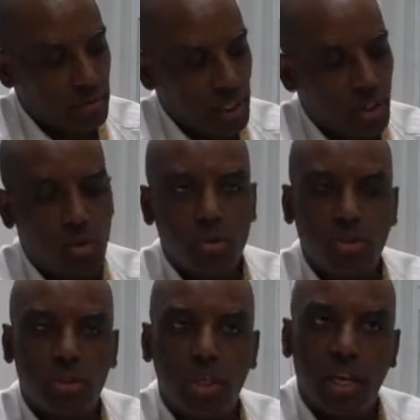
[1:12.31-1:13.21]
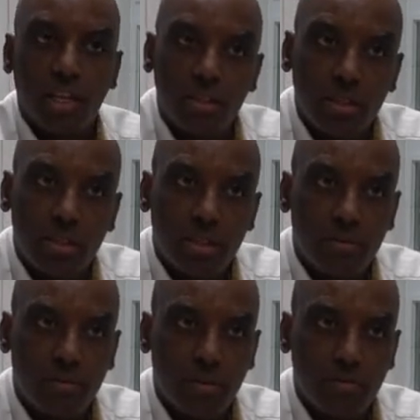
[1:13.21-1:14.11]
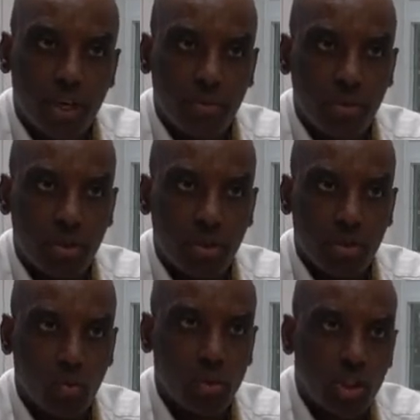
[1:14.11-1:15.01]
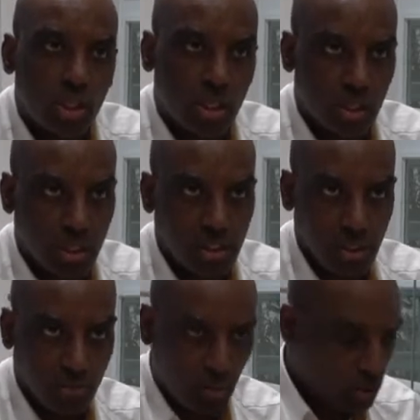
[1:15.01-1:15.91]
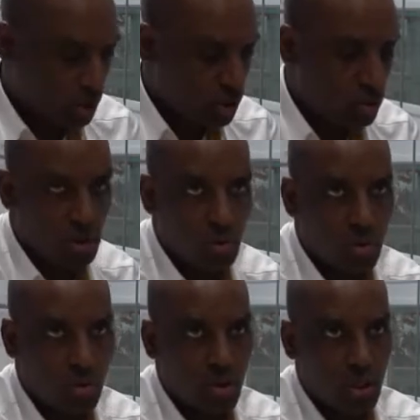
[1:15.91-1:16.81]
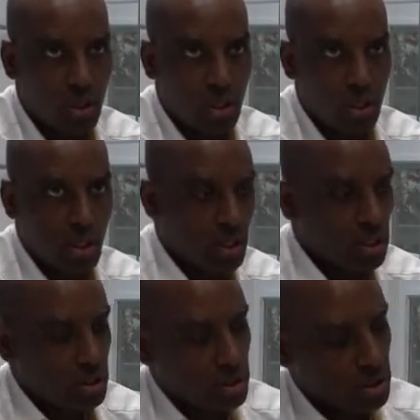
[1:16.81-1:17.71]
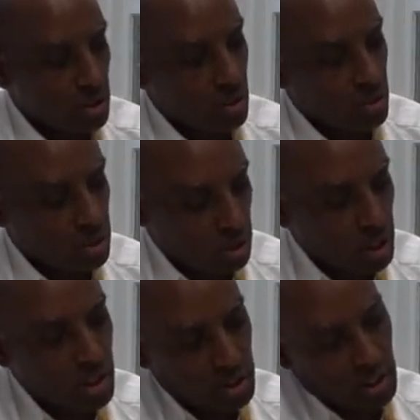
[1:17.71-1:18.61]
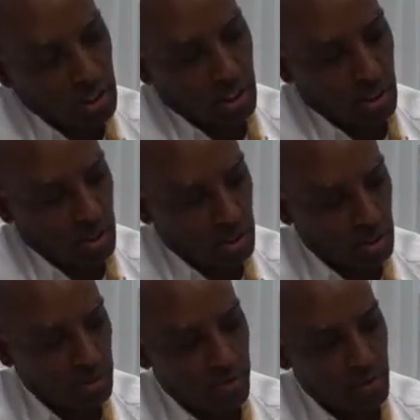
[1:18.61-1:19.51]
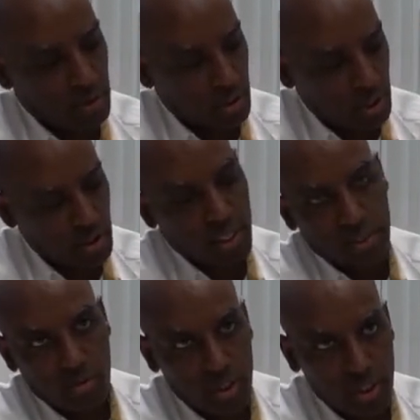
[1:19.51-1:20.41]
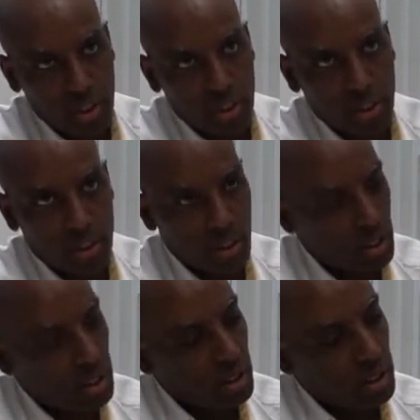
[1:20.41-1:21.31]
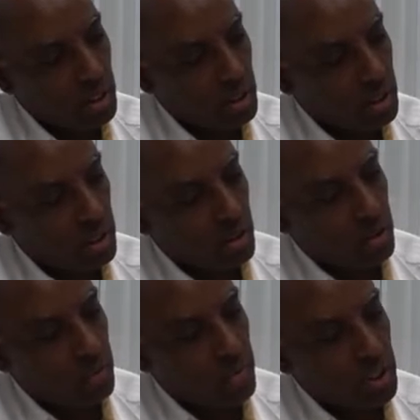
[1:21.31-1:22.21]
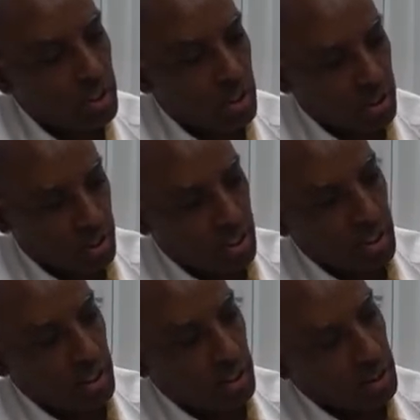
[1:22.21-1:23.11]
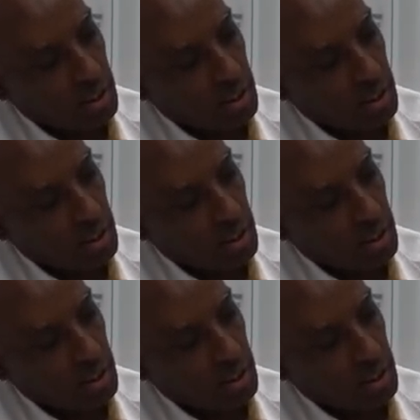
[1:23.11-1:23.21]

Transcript: use a lighter fiber, which you can easily push into the core. So you can see it here, the difference. There is less resin here, but there is still